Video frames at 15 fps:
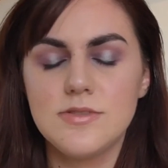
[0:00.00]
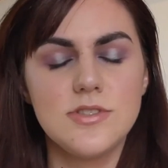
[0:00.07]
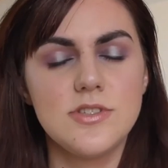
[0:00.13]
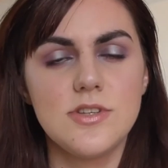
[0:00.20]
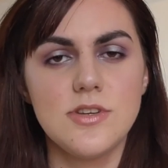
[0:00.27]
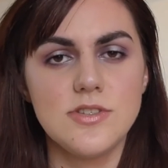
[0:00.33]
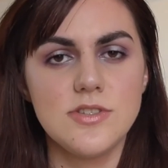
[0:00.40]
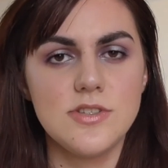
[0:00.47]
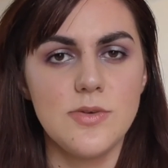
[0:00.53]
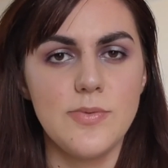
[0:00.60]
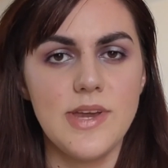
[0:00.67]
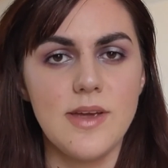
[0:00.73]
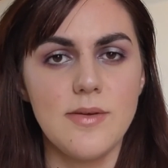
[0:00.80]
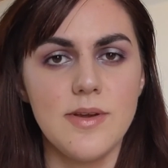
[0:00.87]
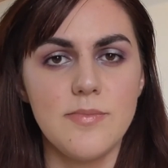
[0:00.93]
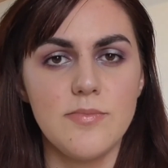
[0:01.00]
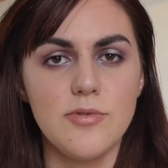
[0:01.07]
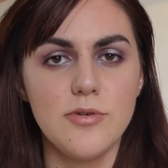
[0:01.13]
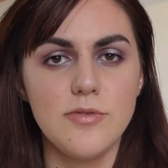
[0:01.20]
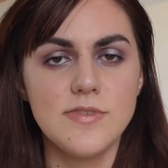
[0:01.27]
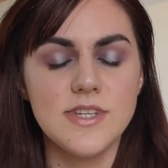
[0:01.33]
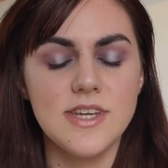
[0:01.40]
just so we can
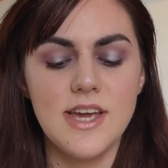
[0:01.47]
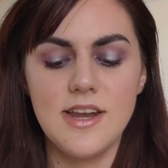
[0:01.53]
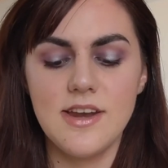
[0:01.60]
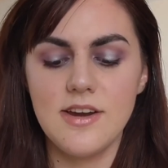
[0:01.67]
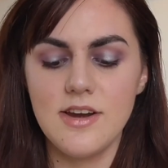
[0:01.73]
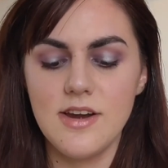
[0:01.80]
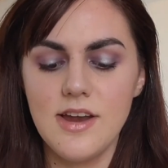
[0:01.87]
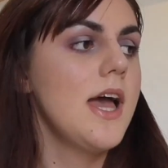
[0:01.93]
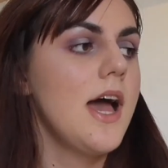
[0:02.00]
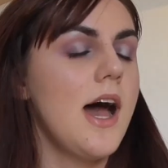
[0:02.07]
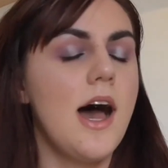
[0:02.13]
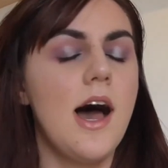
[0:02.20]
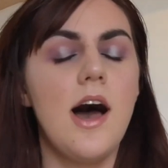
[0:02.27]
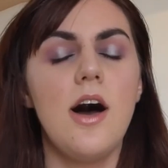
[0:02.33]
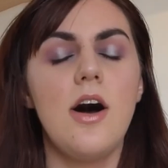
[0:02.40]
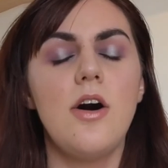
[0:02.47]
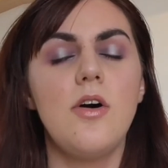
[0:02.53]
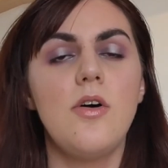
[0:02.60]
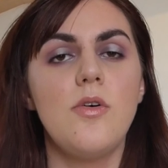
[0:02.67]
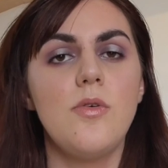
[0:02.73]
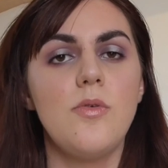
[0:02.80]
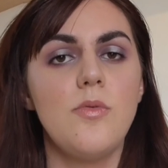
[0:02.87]
improve together.
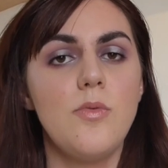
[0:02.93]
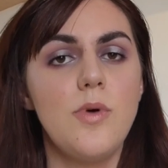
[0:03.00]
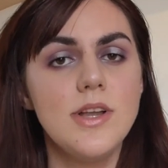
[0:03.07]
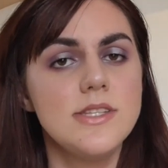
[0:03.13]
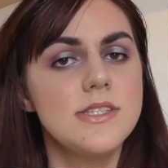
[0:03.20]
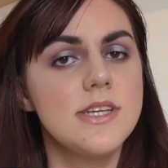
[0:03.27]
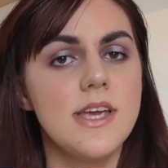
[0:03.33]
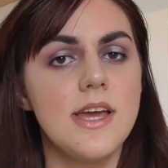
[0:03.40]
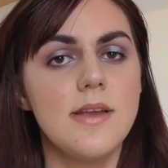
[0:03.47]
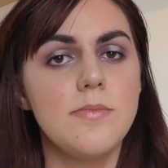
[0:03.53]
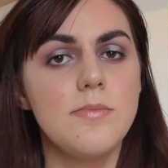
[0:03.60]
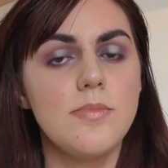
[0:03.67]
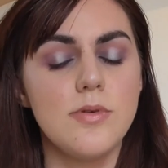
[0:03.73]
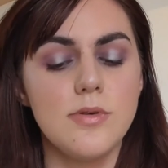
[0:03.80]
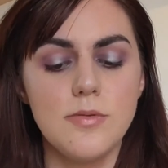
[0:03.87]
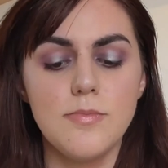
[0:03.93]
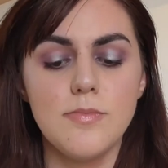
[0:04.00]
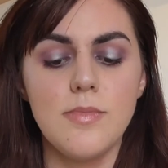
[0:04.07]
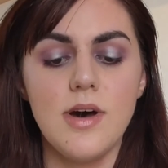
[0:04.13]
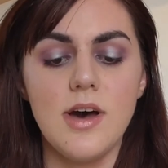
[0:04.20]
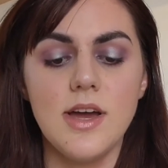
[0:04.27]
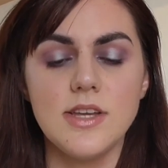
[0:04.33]
I'll once again put
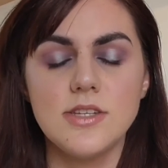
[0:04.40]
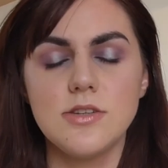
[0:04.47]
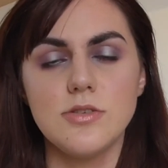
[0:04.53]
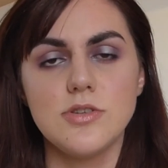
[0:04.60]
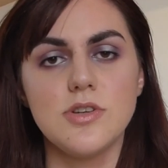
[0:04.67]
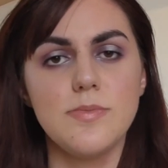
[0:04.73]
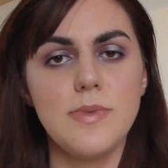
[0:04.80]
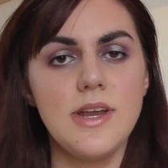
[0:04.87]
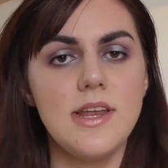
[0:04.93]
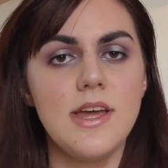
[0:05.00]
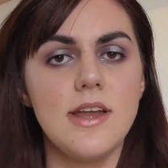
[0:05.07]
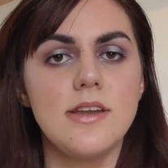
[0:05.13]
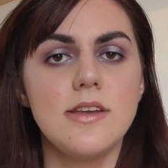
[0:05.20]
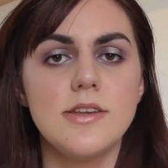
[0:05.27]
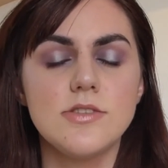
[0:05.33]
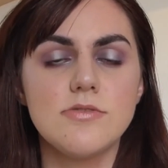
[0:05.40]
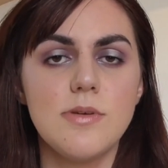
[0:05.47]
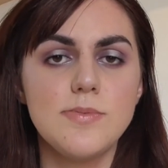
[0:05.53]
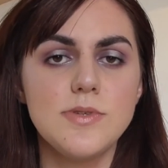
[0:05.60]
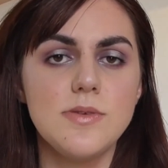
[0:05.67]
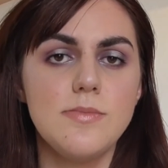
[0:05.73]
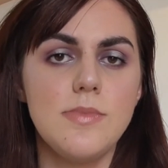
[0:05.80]
my social media in the
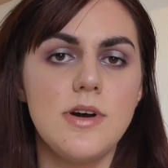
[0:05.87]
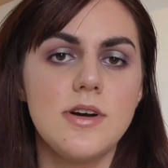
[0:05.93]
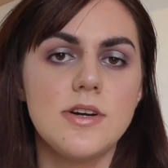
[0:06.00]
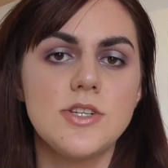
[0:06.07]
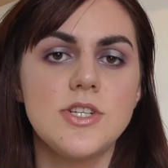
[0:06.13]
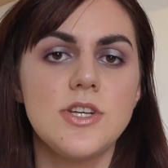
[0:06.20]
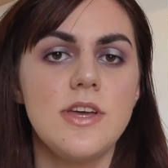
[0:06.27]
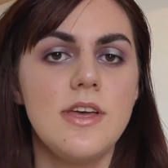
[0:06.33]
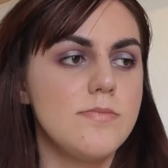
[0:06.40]
description box.